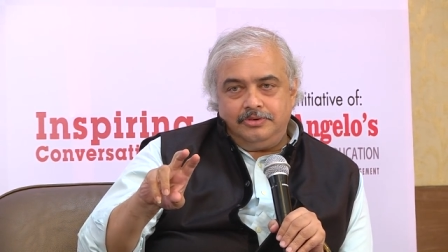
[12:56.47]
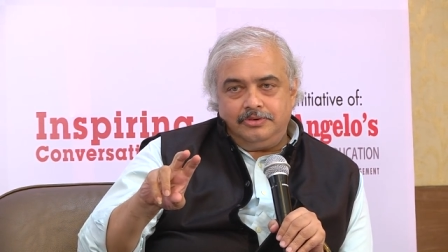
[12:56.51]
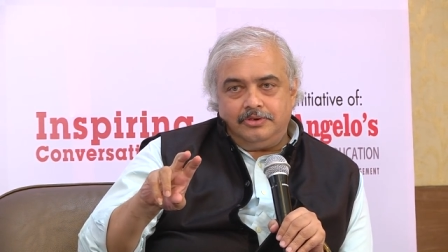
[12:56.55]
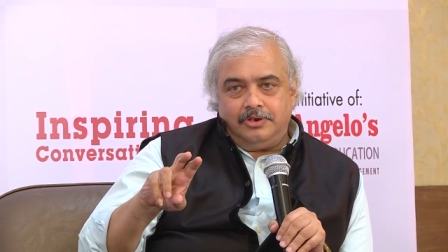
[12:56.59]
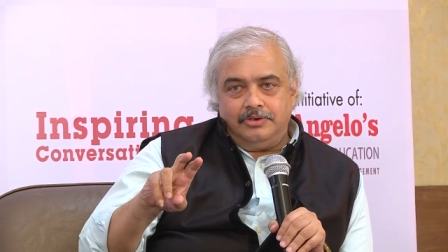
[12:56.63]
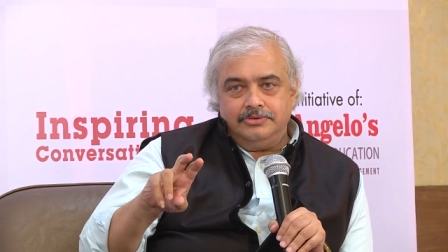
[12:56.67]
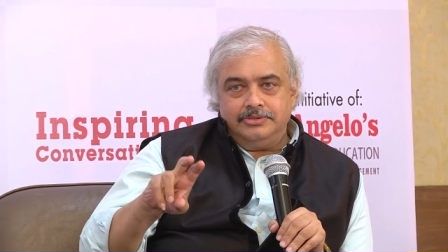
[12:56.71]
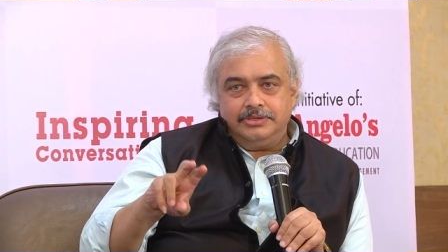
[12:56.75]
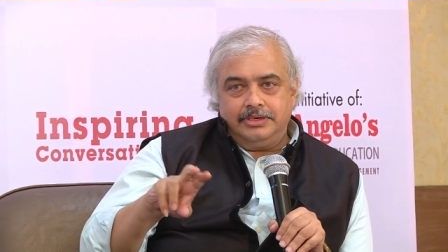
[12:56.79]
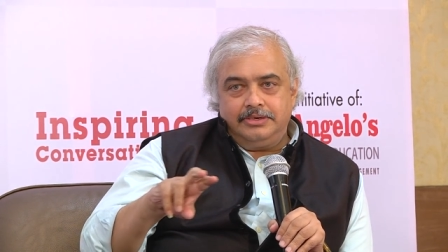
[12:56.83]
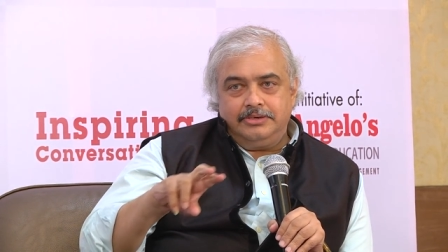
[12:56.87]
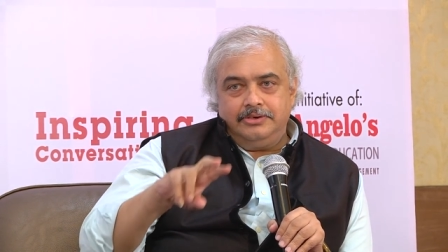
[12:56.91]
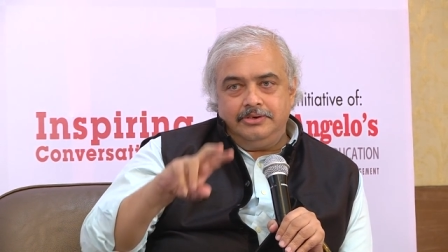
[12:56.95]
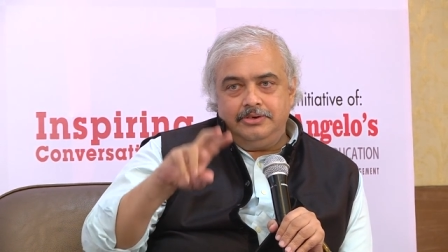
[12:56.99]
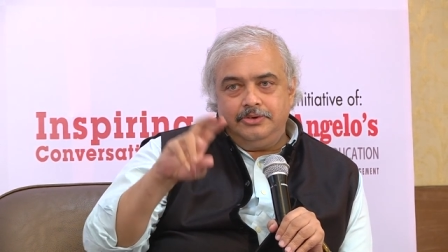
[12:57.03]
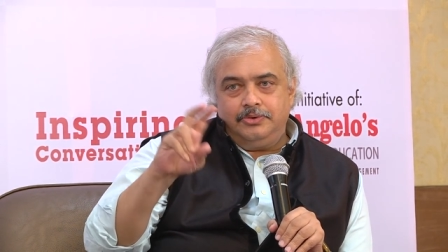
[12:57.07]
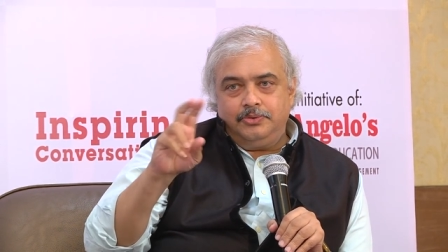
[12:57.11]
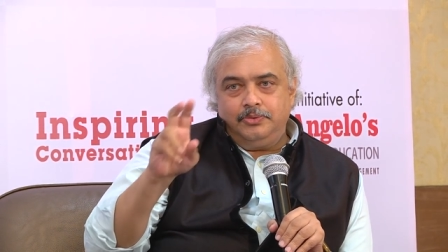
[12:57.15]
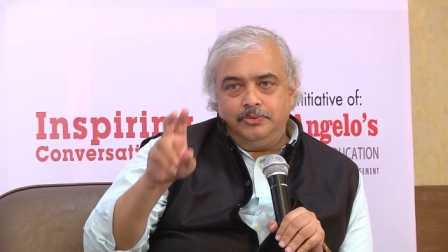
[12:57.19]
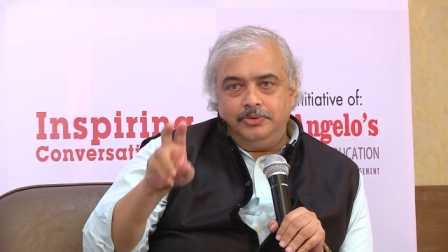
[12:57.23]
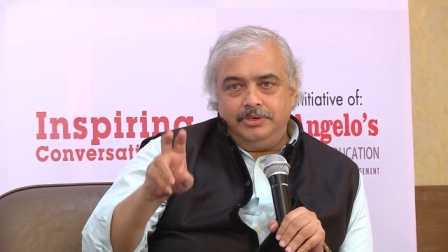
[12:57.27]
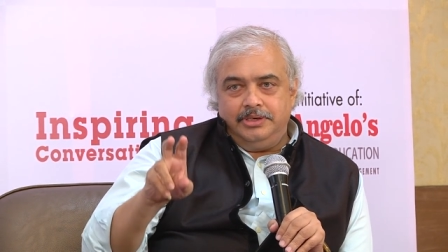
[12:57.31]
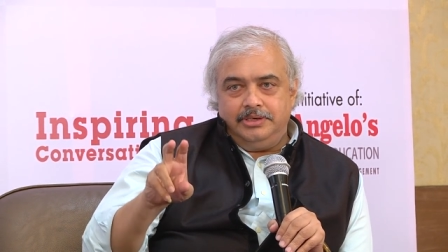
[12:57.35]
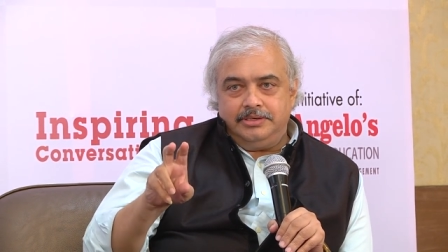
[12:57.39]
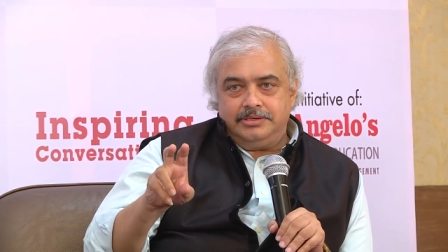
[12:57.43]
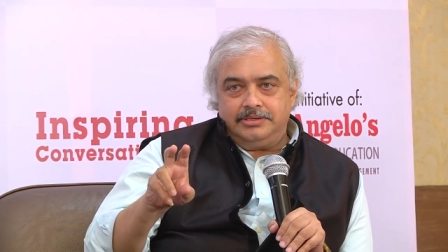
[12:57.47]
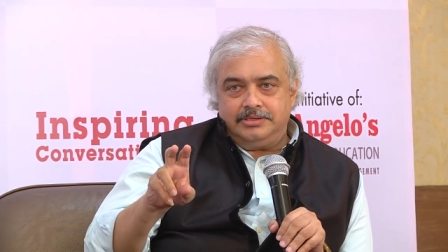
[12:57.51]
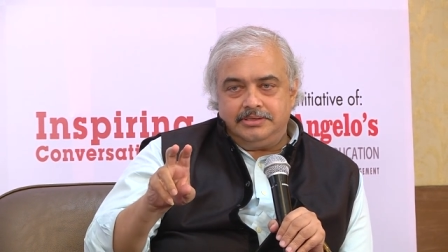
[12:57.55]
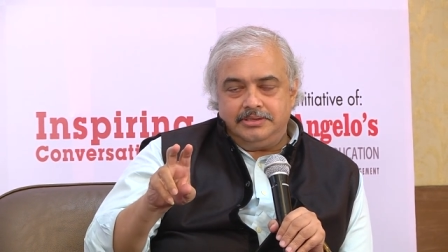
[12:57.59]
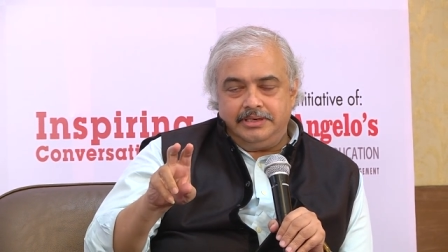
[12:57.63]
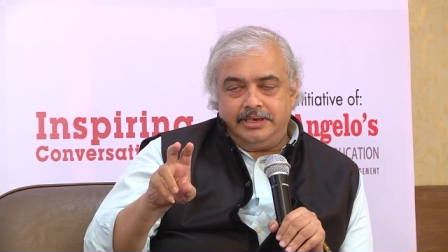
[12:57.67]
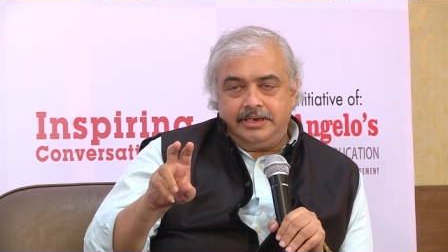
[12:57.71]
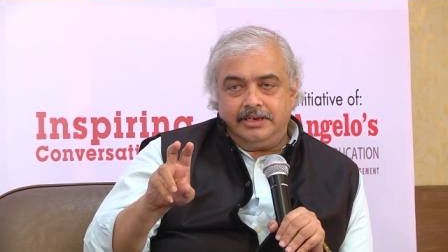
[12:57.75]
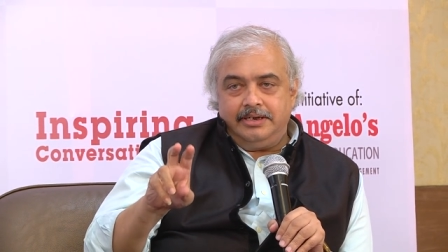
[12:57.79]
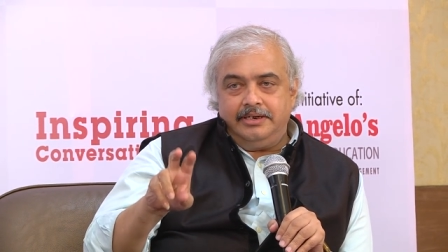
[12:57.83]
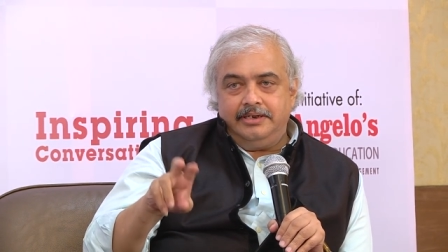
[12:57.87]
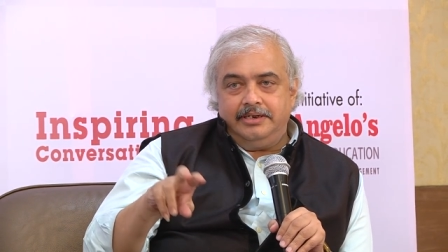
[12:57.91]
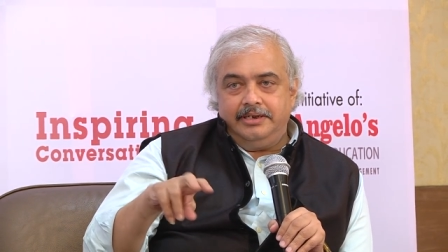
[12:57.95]
consecutively two years
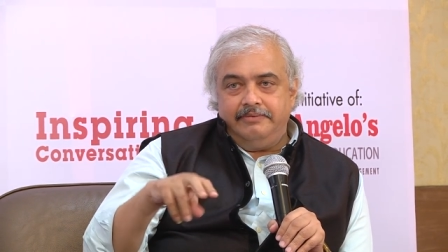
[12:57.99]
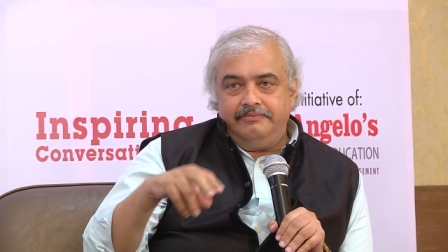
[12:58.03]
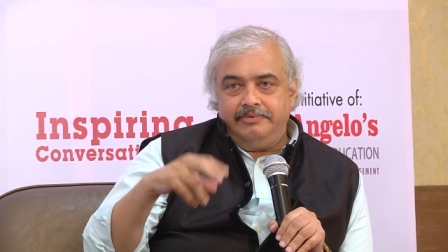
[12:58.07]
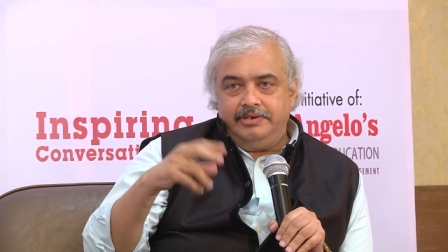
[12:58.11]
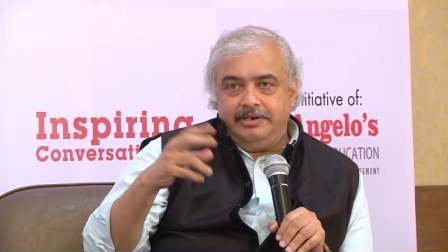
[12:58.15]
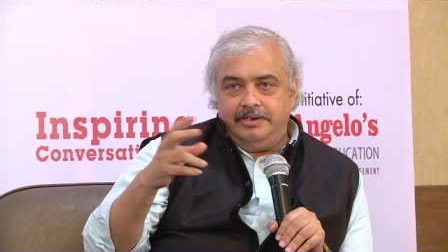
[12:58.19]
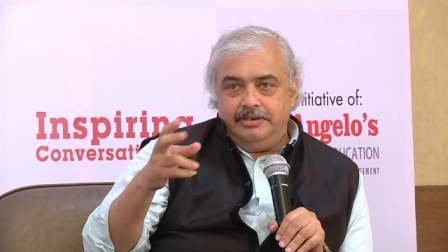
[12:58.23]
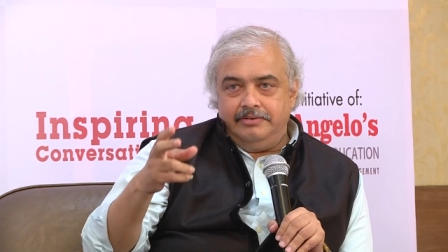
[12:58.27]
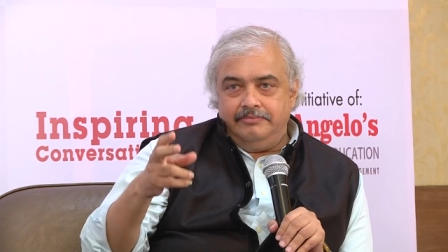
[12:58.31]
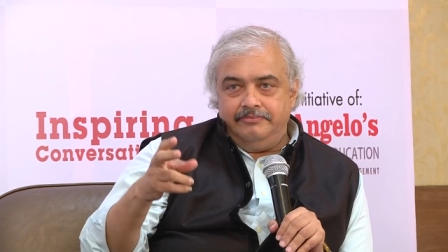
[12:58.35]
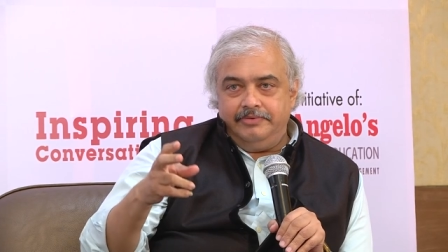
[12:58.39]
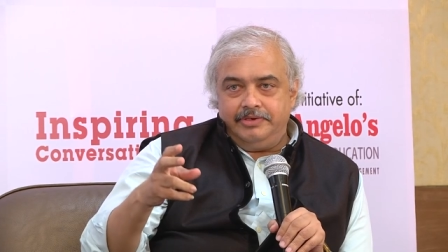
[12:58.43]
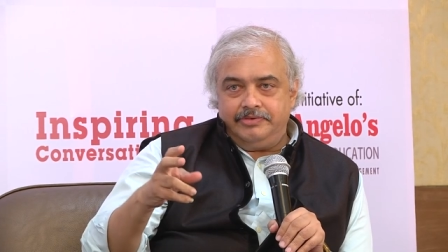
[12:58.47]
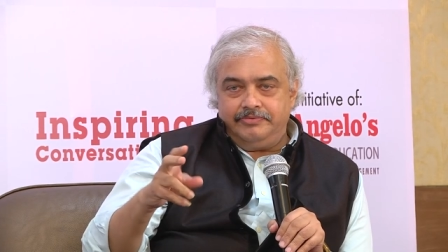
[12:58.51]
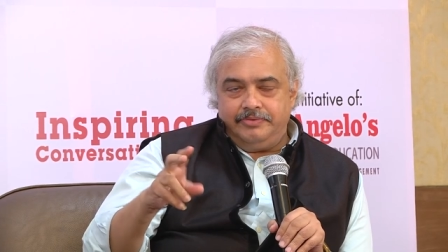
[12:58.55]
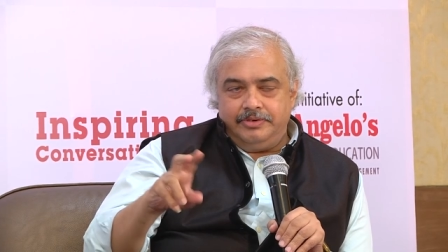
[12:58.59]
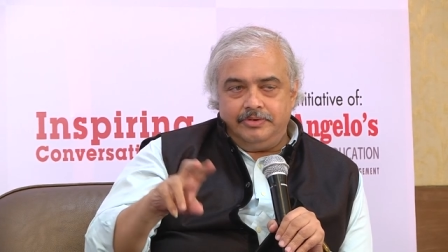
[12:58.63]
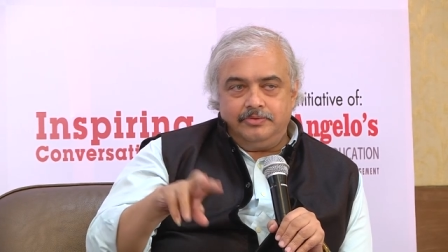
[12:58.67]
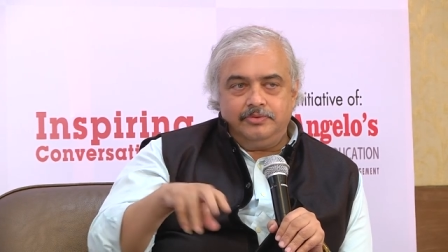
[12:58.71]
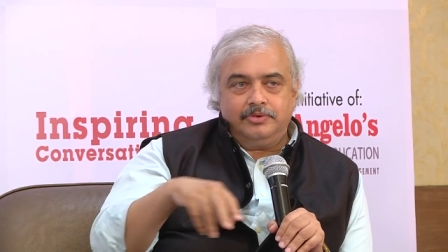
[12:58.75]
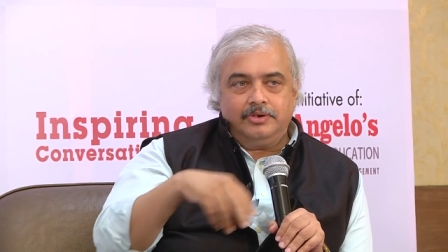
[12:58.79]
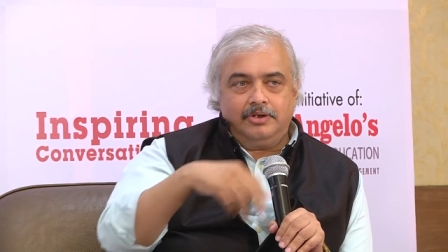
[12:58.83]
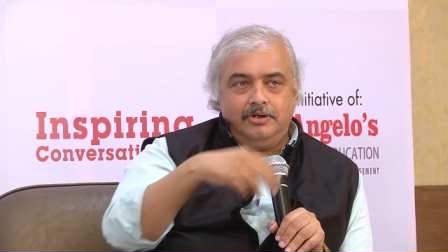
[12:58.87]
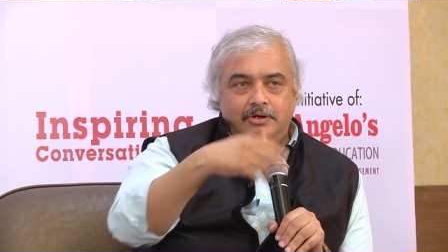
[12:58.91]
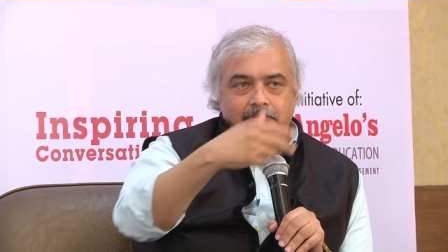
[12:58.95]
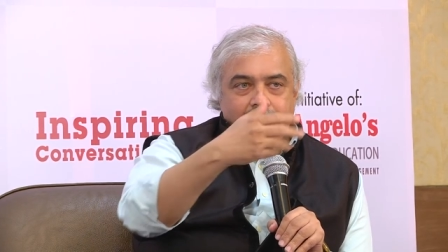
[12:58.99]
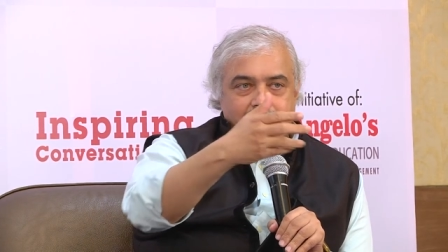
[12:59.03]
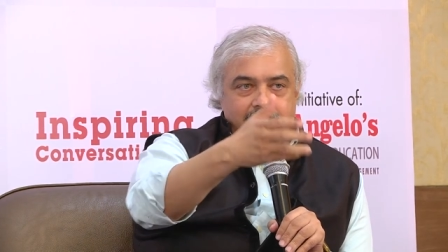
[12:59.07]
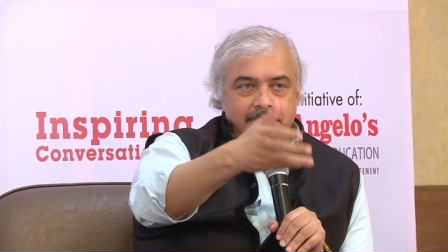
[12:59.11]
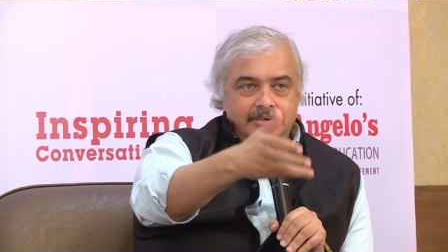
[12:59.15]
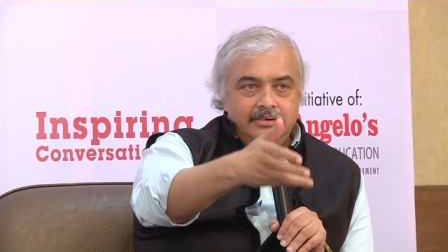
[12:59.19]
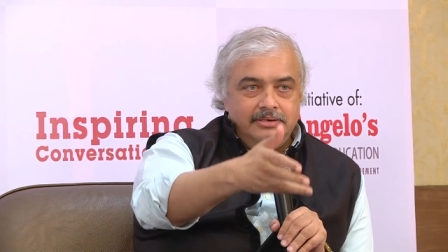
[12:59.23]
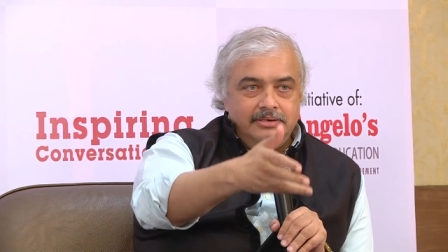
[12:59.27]
declared dividend, which went to the government,